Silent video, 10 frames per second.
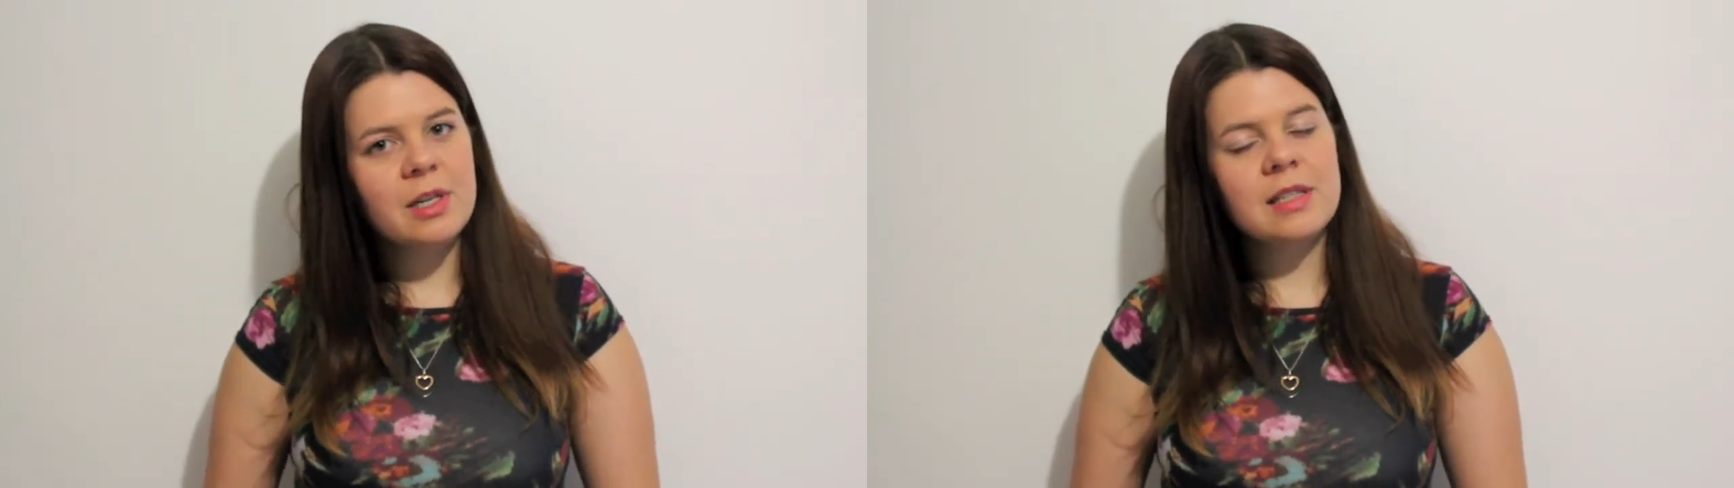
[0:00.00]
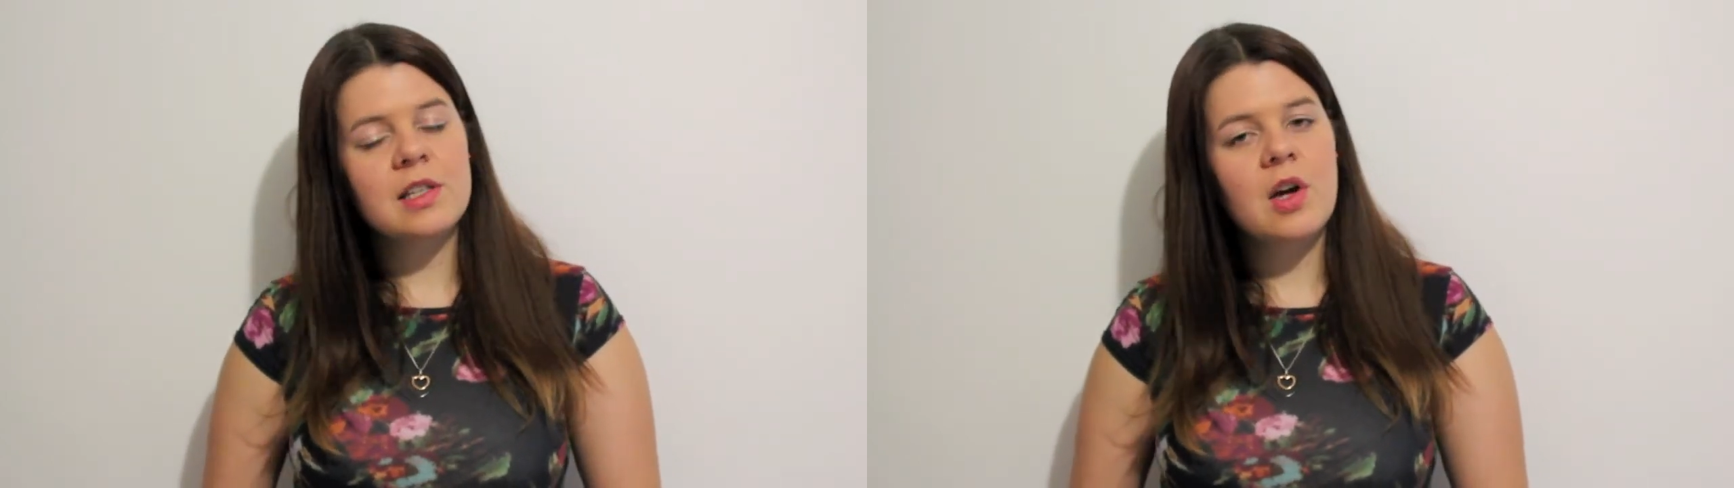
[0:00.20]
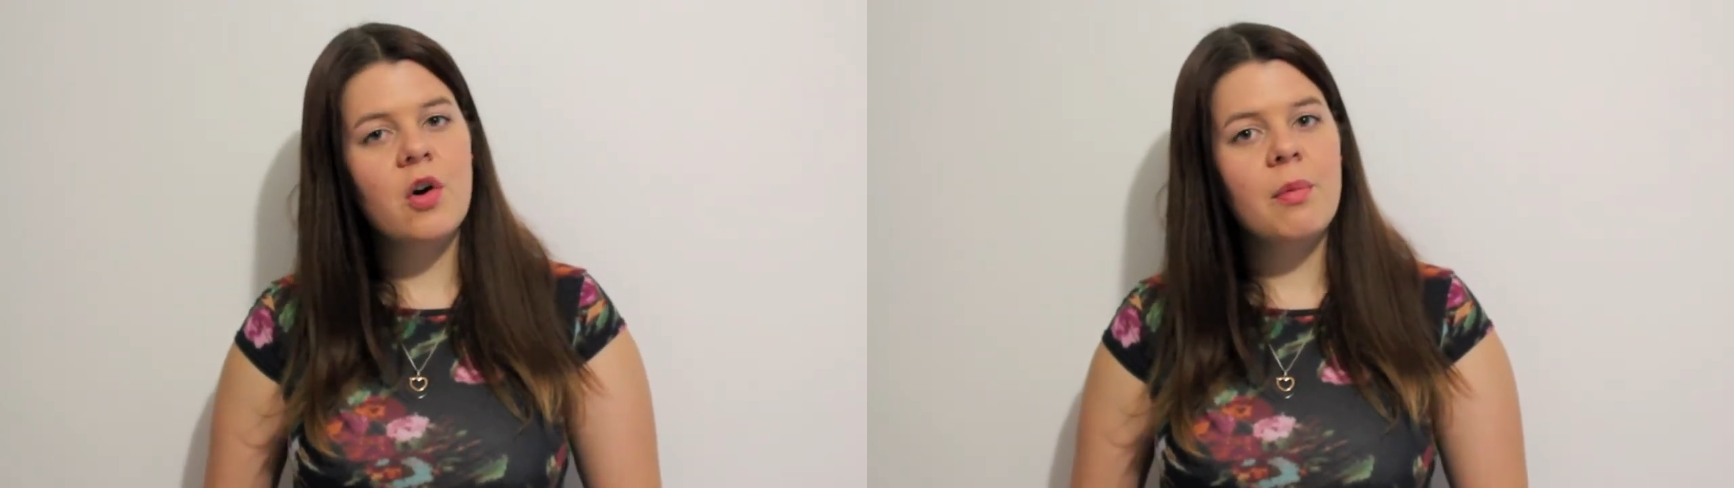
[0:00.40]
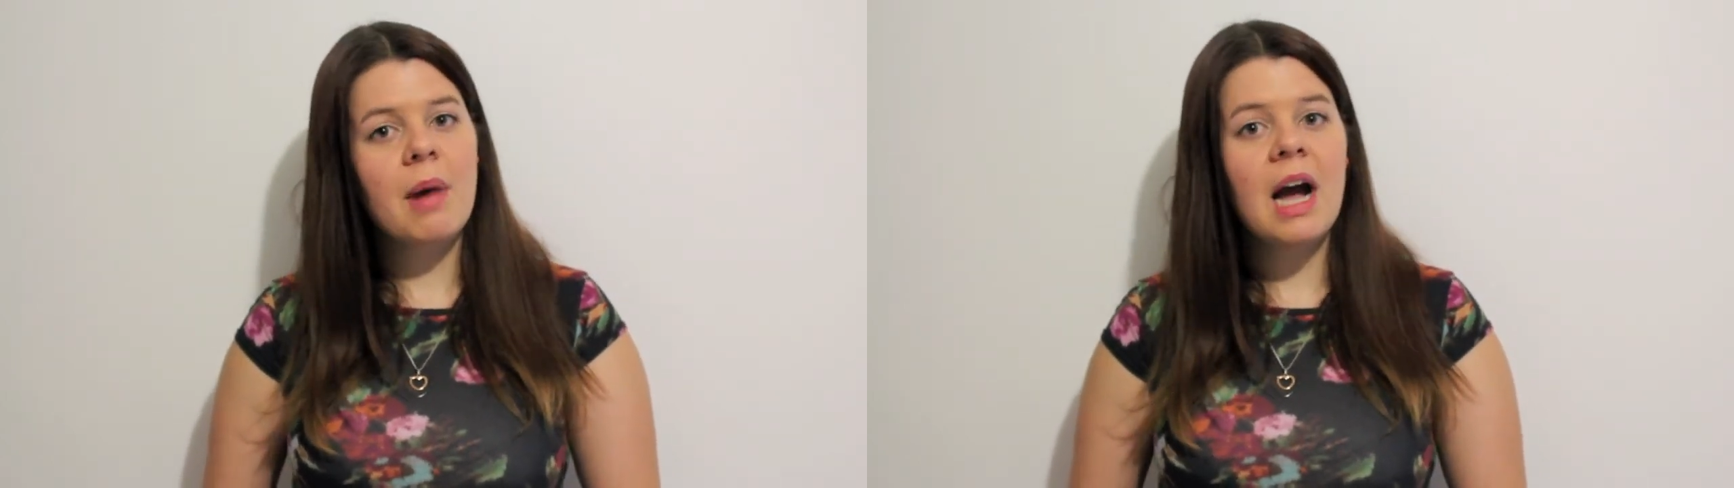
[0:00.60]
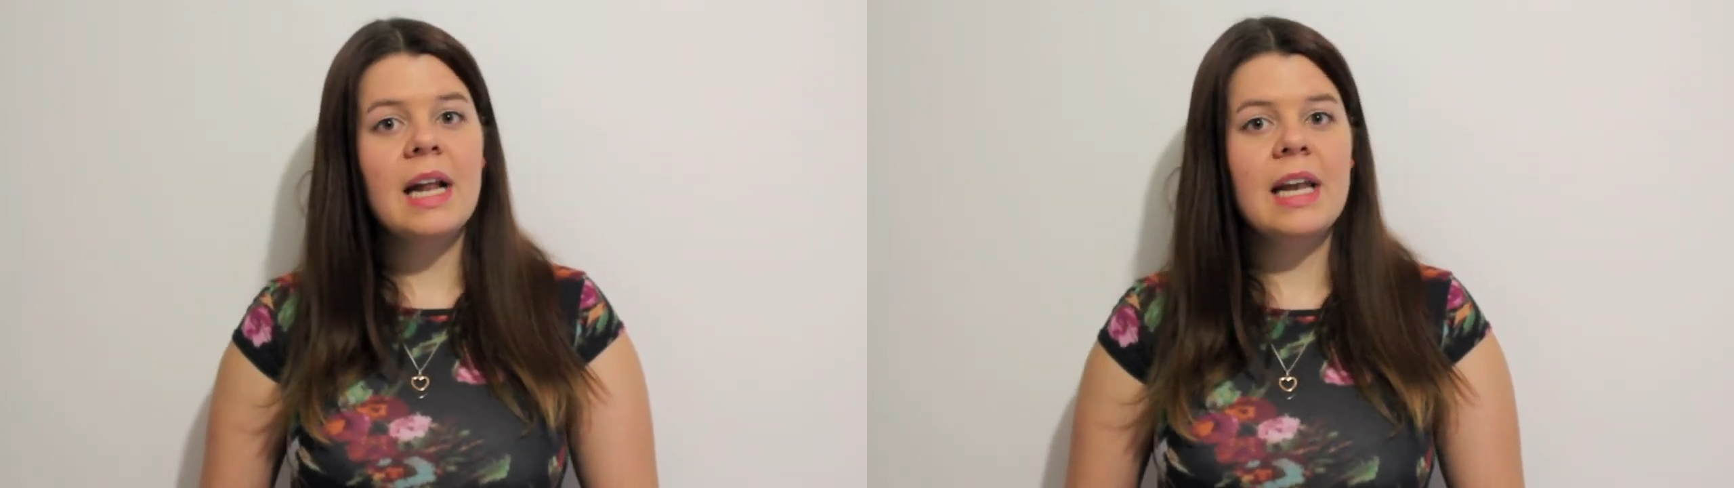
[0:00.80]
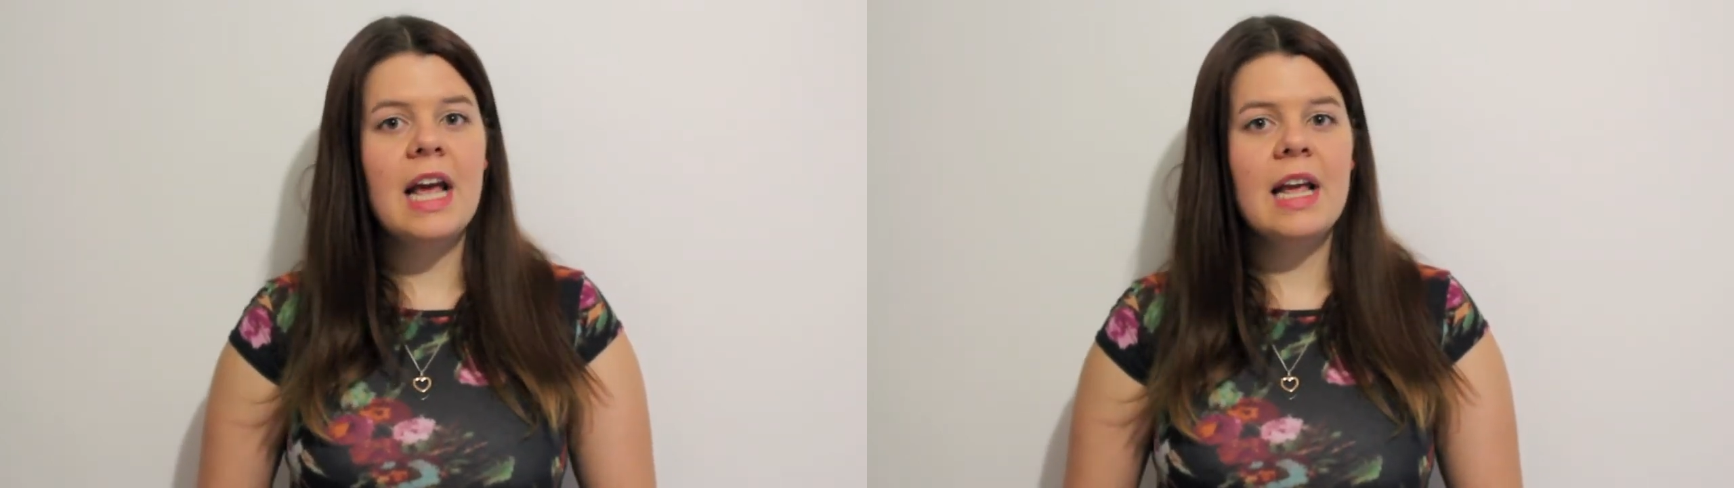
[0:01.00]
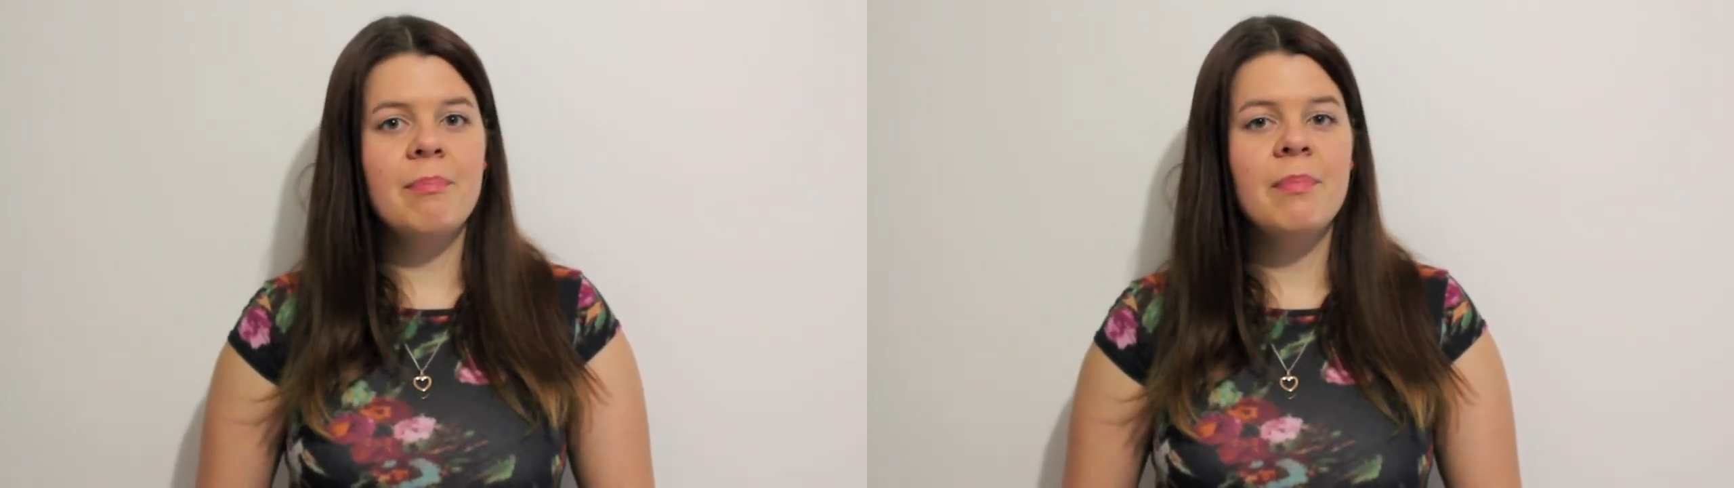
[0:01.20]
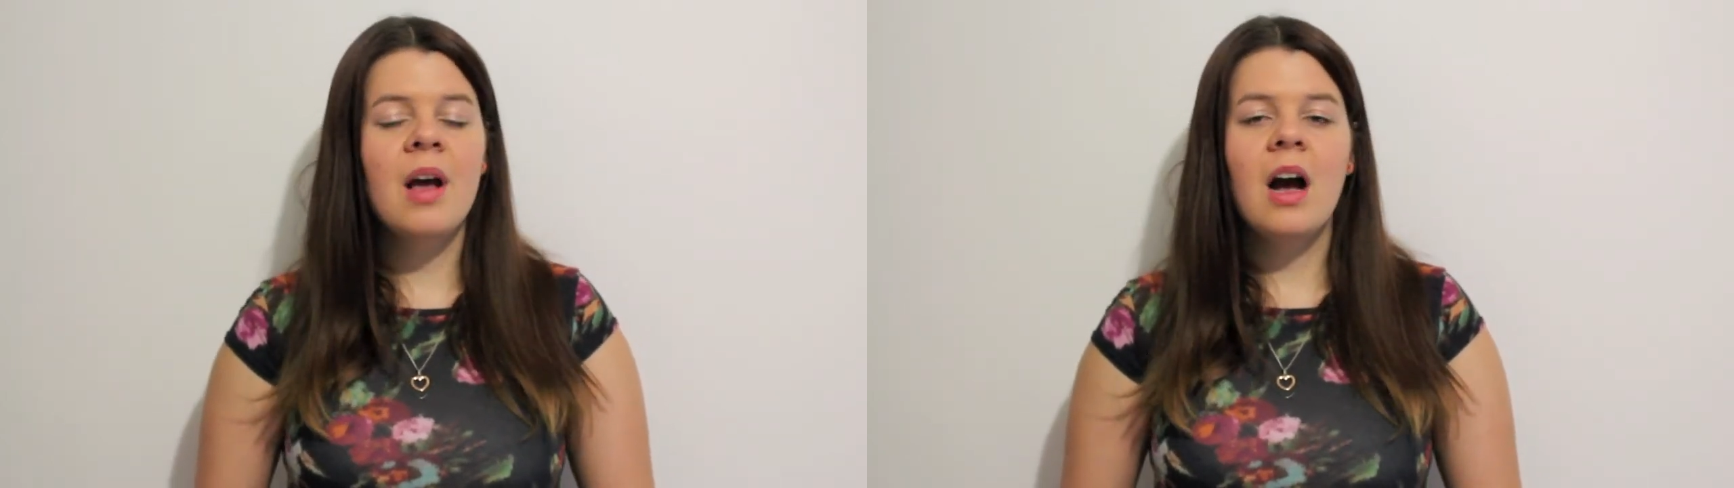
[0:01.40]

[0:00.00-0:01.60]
were to call my name,